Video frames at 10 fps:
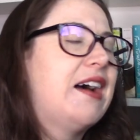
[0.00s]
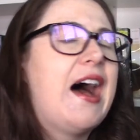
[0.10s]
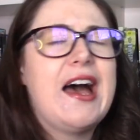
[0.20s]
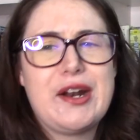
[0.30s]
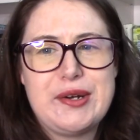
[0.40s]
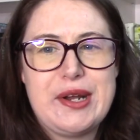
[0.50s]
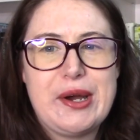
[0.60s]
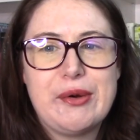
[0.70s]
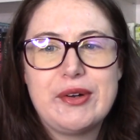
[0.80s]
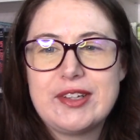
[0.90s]
I don't
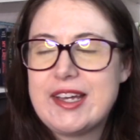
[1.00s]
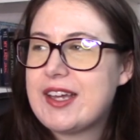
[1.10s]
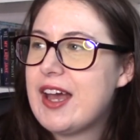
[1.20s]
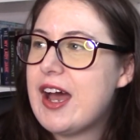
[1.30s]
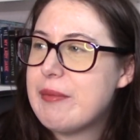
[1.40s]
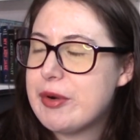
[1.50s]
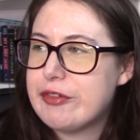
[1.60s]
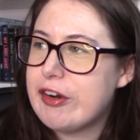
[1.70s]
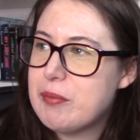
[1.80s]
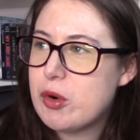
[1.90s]
know. Like I
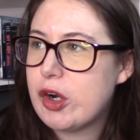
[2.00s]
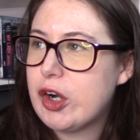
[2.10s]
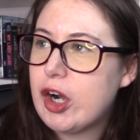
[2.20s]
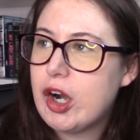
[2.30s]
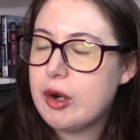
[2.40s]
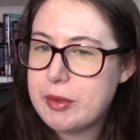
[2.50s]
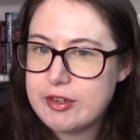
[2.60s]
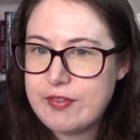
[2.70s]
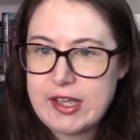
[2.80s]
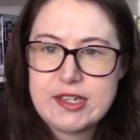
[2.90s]
prefer more
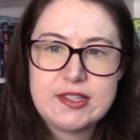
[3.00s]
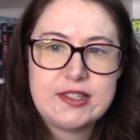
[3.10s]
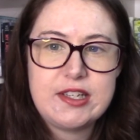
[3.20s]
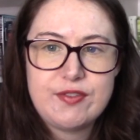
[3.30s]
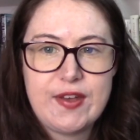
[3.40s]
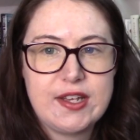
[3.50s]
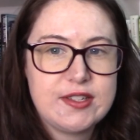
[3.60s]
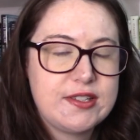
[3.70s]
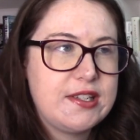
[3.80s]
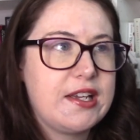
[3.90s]
urban fantasy,
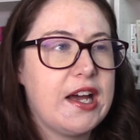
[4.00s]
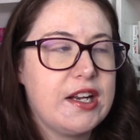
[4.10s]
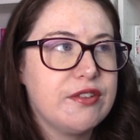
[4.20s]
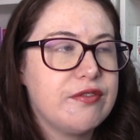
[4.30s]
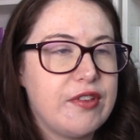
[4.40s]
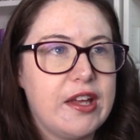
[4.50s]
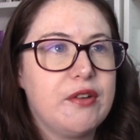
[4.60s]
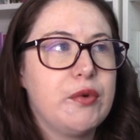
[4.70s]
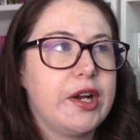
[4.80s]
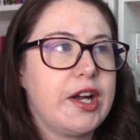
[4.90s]
fantasy kind of
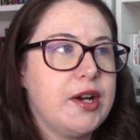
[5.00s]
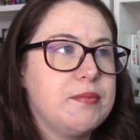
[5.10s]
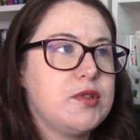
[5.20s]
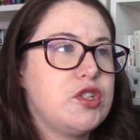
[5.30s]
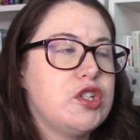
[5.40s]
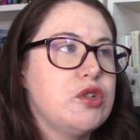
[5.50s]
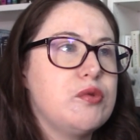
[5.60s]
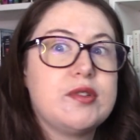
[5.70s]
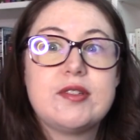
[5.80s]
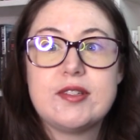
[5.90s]
thing when it comes
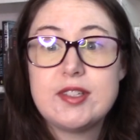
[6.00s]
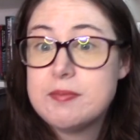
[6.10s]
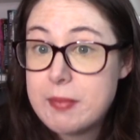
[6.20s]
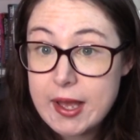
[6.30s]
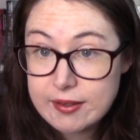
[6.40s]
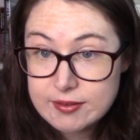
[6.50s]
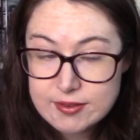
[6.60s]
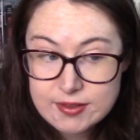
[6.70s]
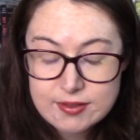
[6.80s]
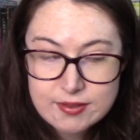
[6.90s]
to
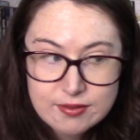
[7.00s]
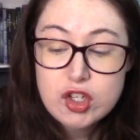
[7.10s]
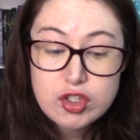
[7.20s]
suspense.